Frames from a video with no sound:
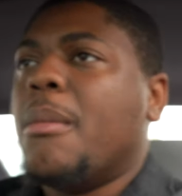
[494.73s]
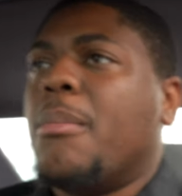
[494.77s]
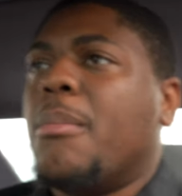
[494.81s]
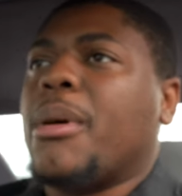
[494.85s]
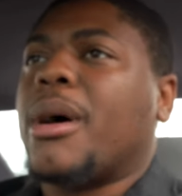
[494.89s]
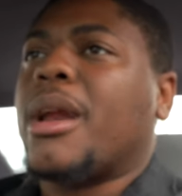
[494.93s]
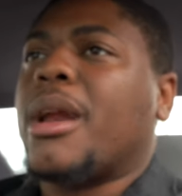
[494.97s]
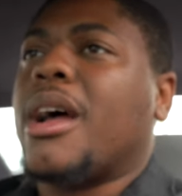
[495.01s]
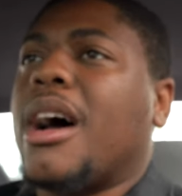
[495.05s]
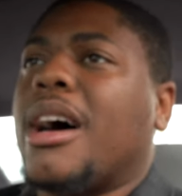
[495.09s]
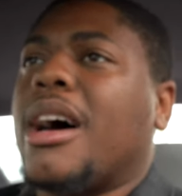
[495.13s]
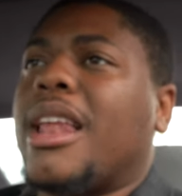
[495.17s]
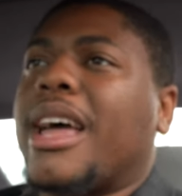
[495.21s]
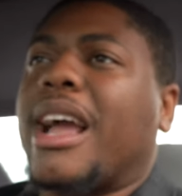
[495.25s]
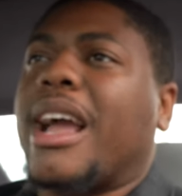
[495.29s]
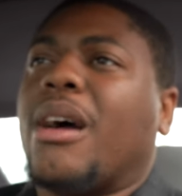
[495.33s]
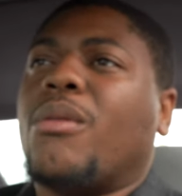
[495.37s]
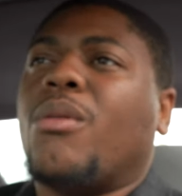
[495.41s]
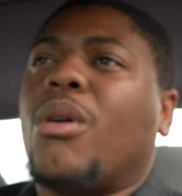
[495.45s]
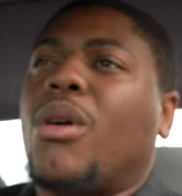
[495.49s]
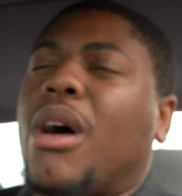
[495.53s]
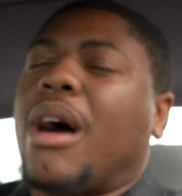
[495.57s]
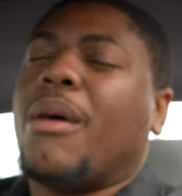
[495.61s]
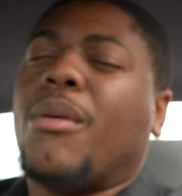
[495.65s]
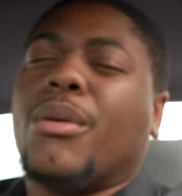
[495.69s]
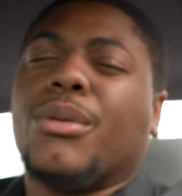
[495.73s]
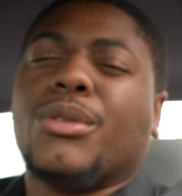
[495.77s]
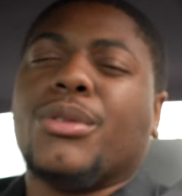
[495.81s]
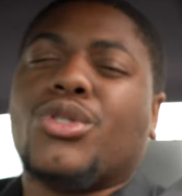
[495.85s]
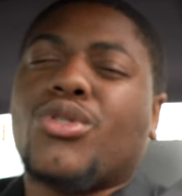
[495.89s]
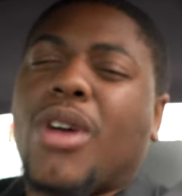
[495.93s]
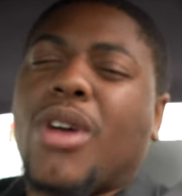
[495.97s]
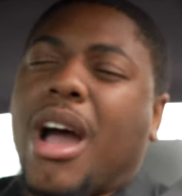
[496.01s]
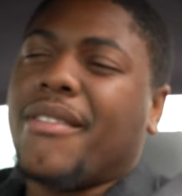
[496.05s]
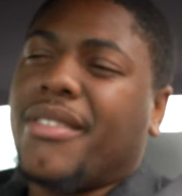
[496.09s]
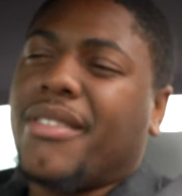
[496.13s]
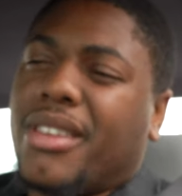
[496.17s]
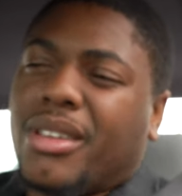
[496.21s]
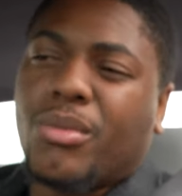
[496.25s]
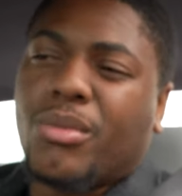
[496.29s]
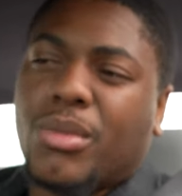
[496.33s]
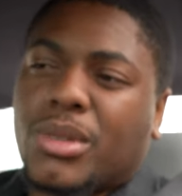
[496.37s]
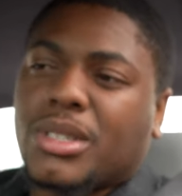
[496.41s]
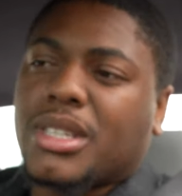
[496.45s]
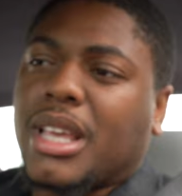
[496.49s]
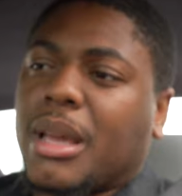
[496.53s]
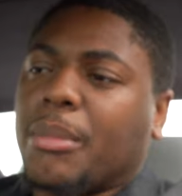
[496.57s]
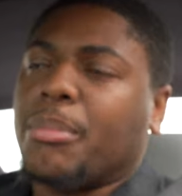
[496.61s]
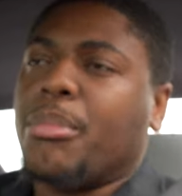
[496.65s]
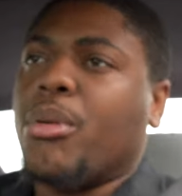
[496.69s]
But uh, like I won't, I won't drive
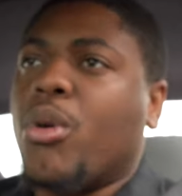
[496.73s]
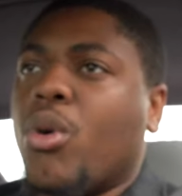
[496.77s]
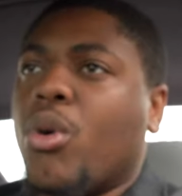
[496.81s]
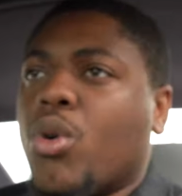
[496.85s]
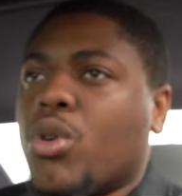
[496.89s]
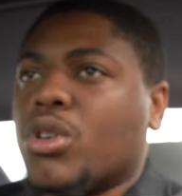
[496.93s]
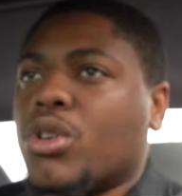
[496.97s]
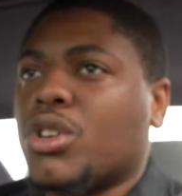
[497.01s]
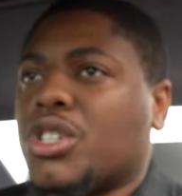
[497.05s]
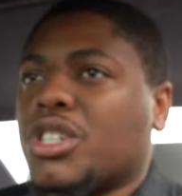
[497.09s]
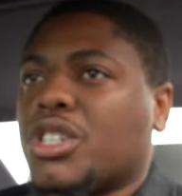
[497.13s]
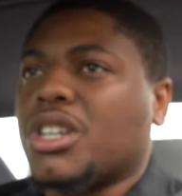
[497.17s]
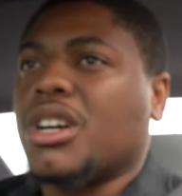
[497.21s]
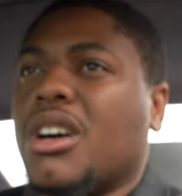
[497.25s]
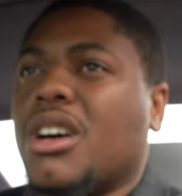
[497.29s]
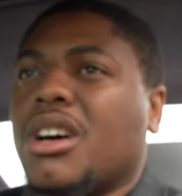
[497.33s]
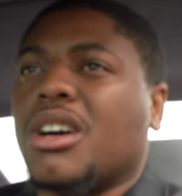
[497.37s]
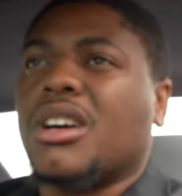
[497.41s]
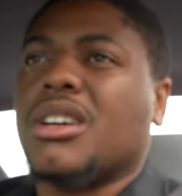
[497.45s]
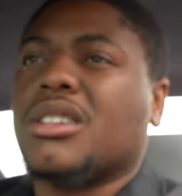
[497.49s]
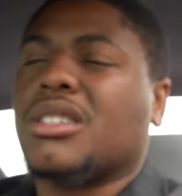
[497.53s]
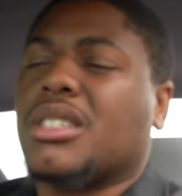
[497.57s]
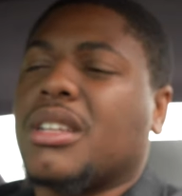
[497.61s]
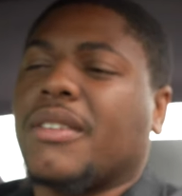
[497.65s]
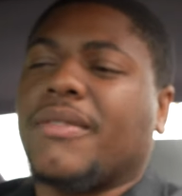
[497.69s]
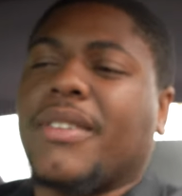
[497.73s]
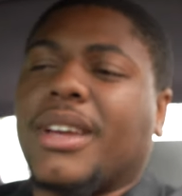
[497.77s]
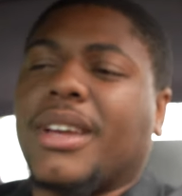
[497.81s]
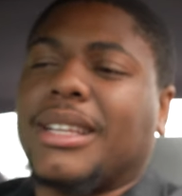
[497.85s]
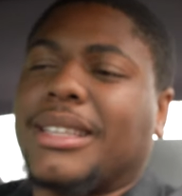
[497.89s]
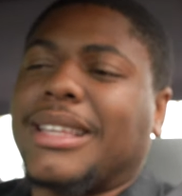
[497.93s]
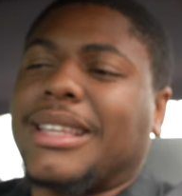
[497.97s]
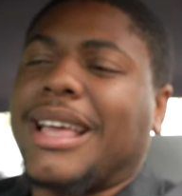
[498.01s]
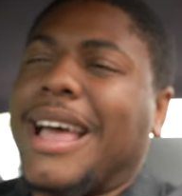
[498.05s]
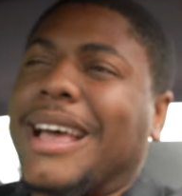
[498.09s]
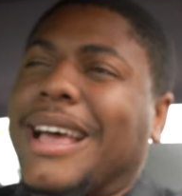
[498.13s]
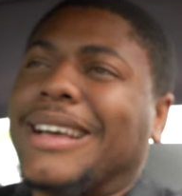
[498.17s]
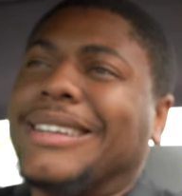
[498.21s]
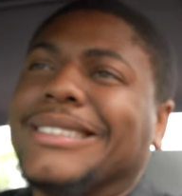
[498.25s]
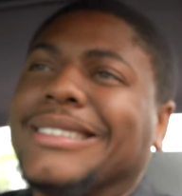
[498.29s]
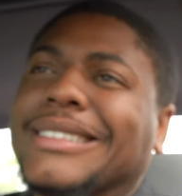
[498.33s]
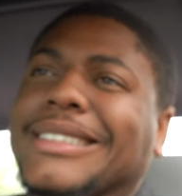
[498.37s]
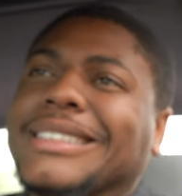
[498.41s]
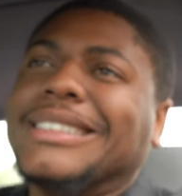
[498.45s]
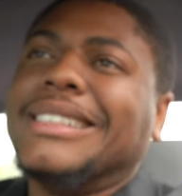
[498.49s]
anyone's like Porsche or stuff like that.